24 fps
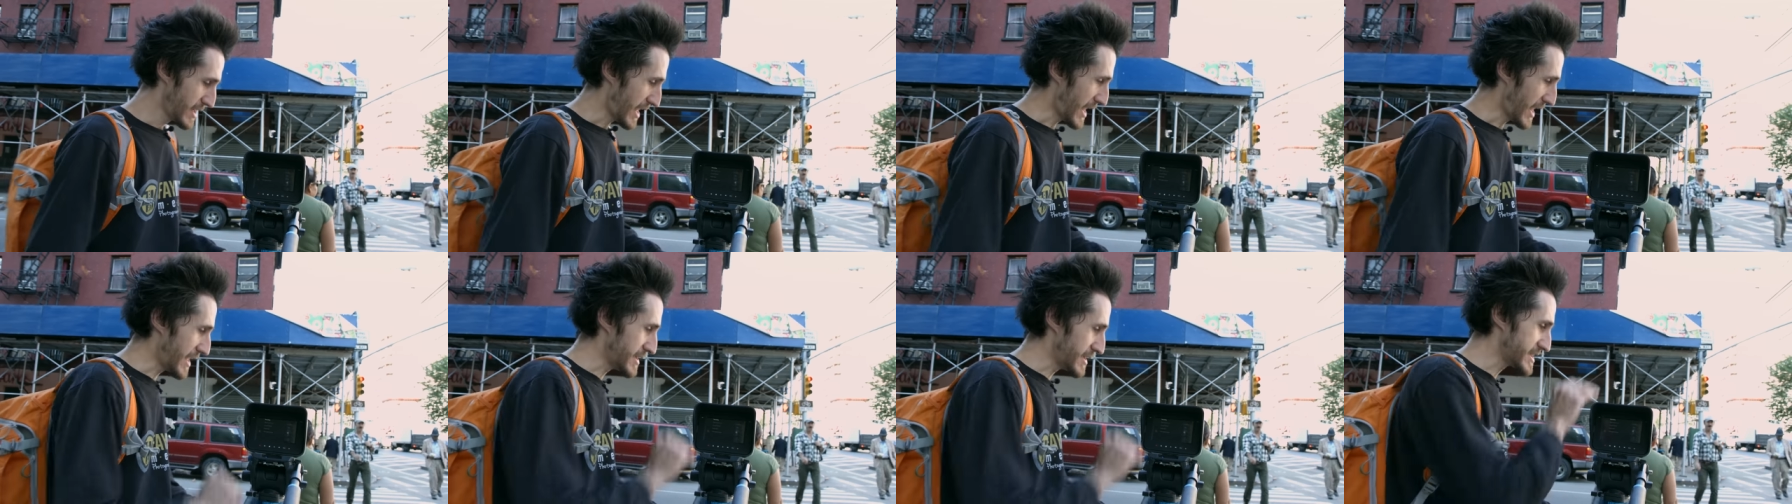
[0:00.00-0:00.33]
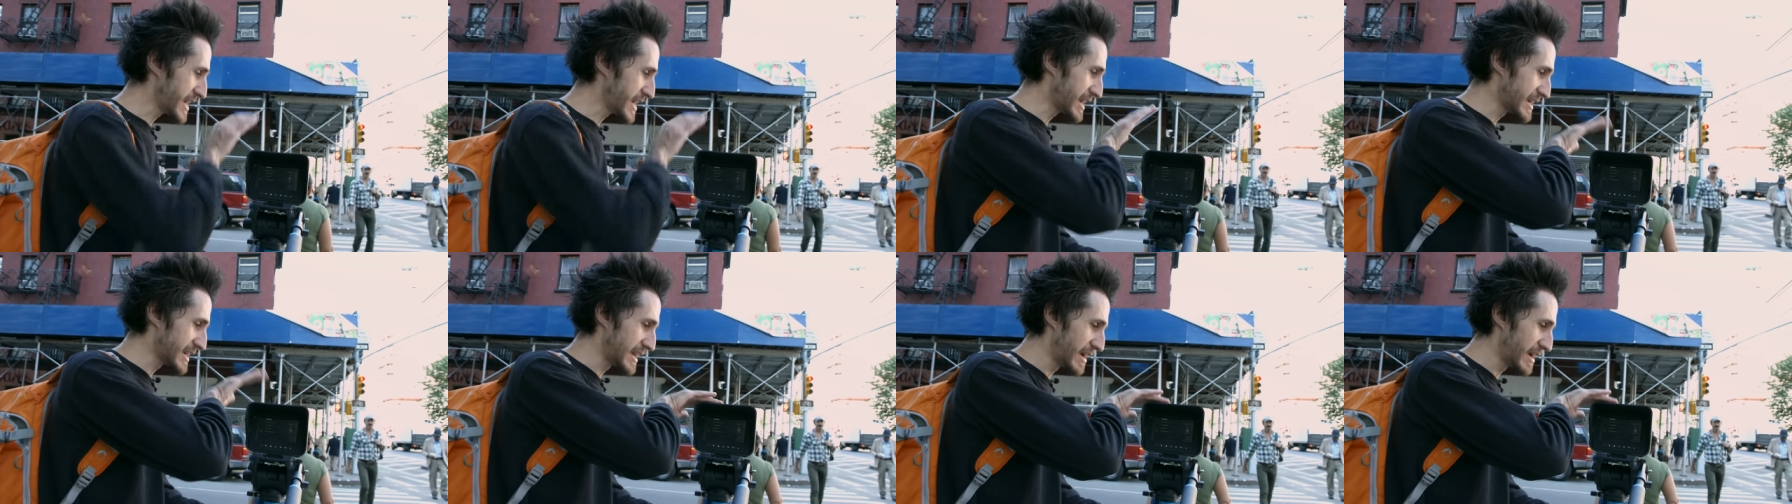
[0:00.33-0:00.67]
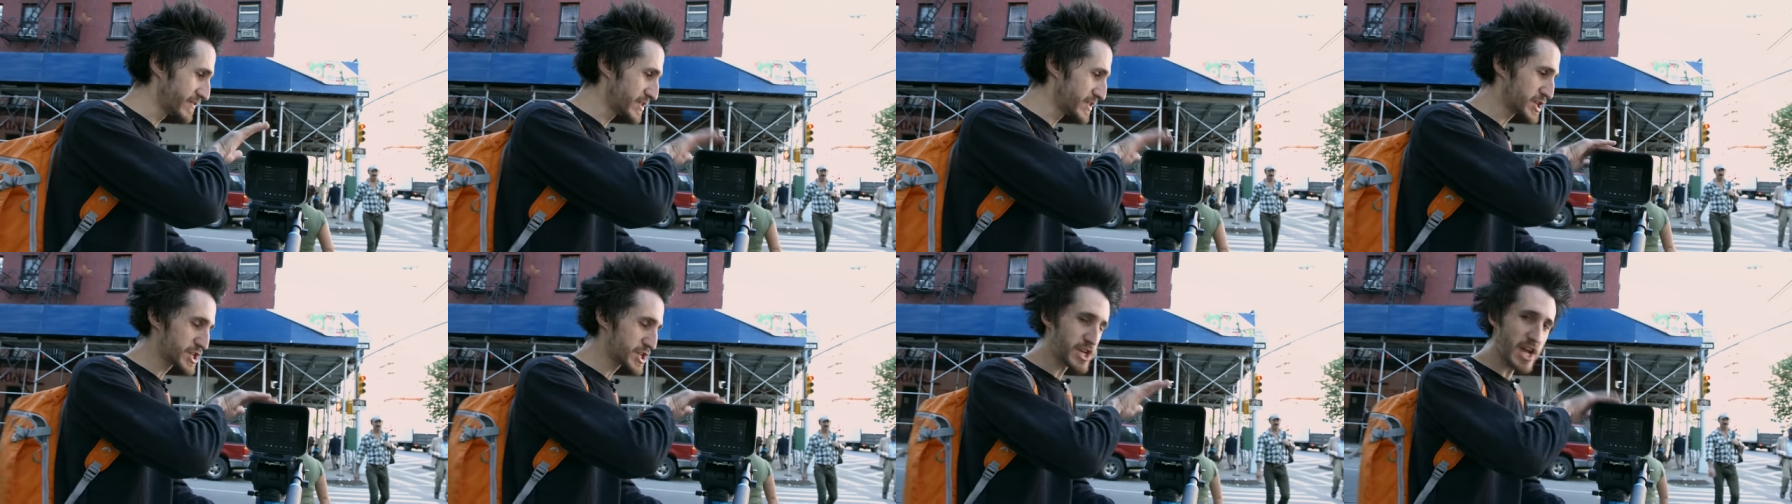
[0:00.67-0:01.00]
And you gotta
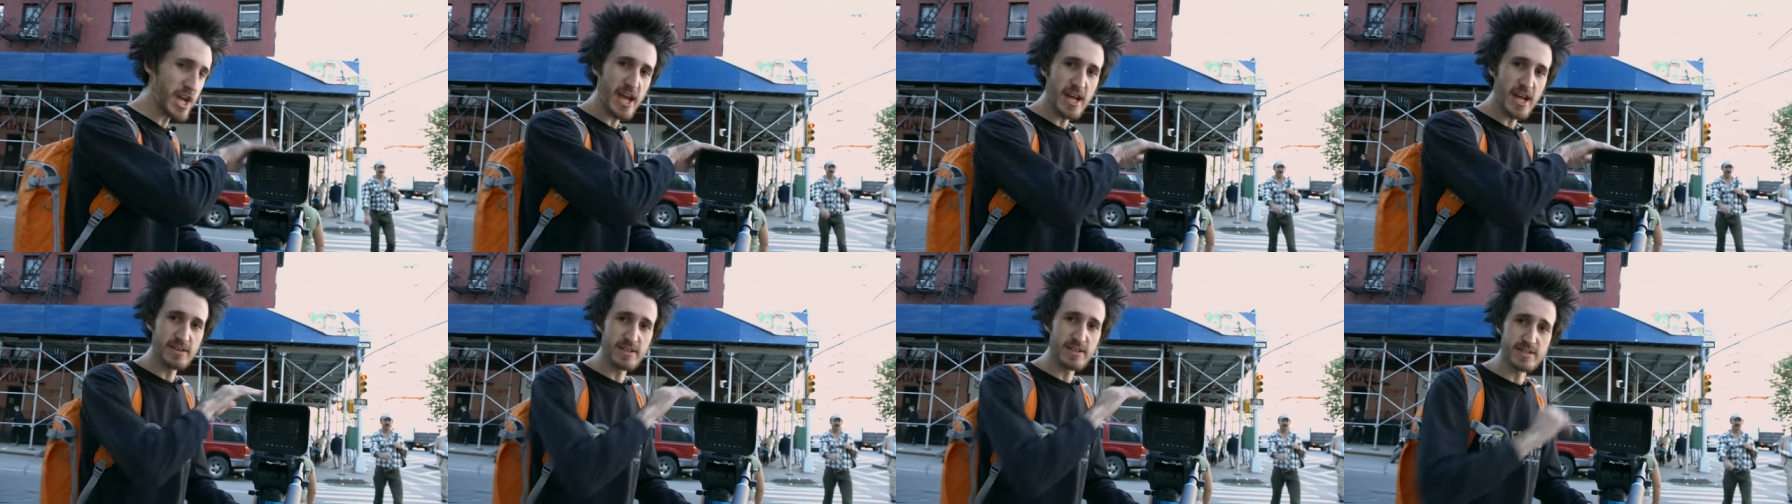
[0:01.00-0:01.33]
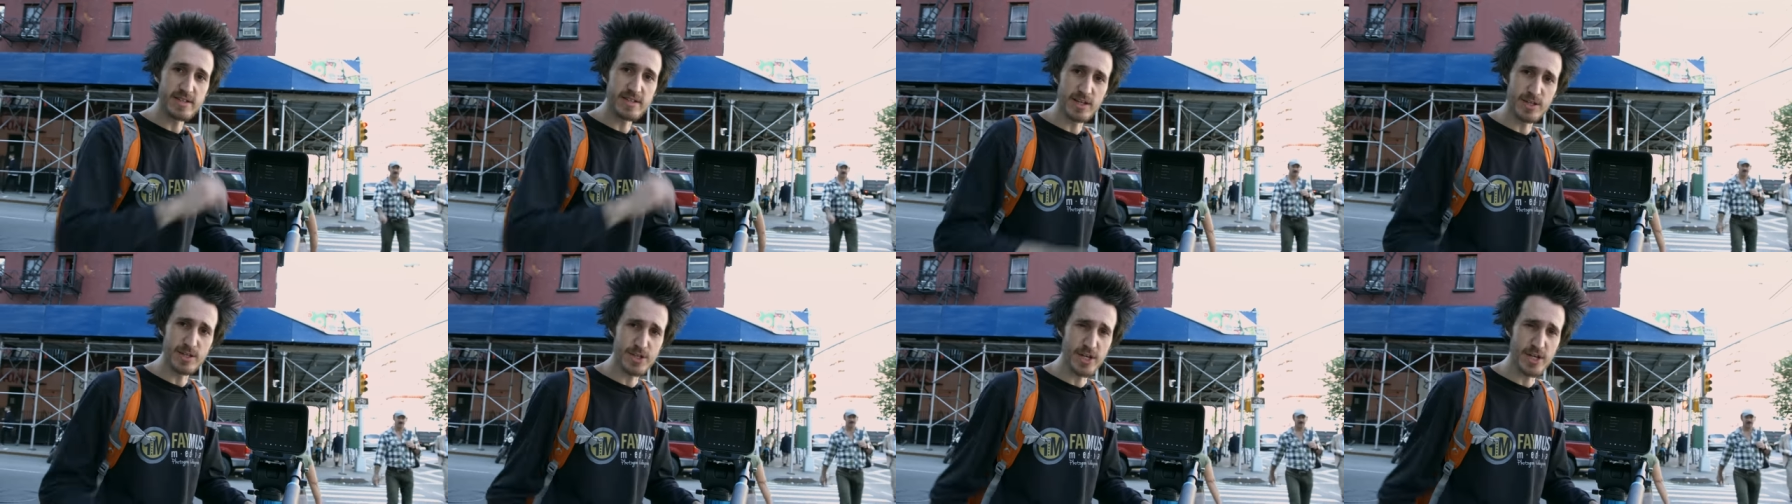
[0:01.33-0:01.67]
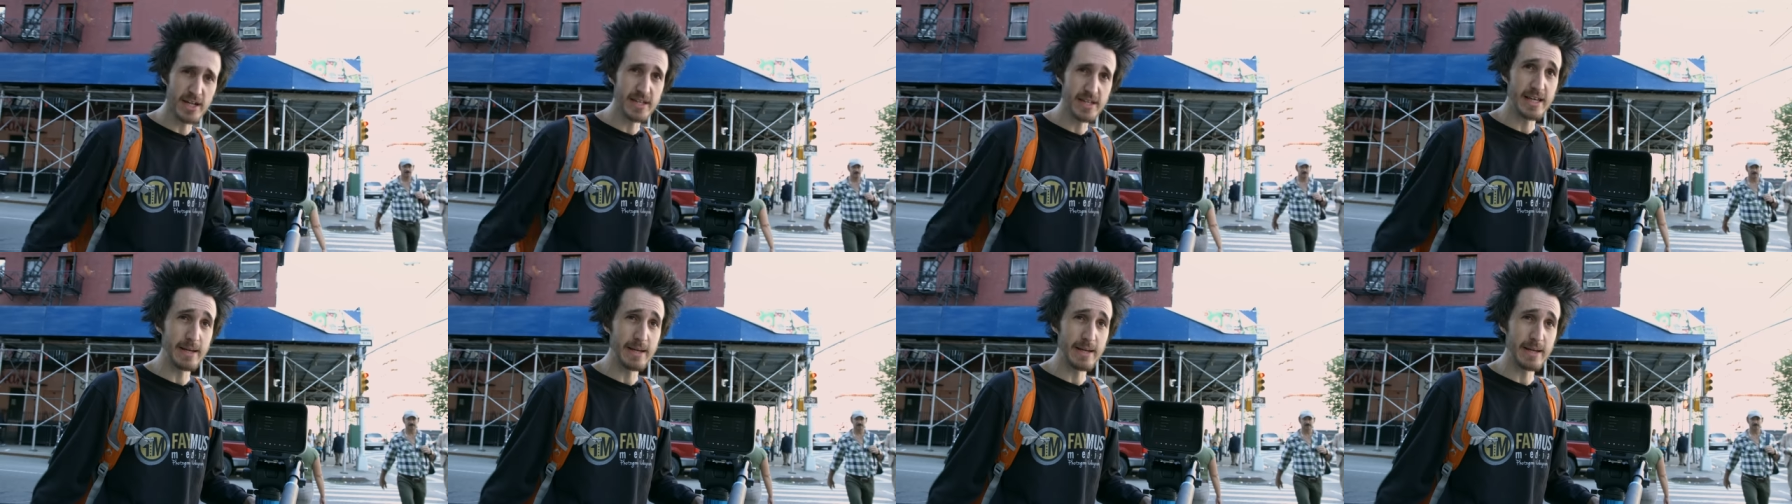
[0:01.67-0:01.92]
love the shade. The sunshade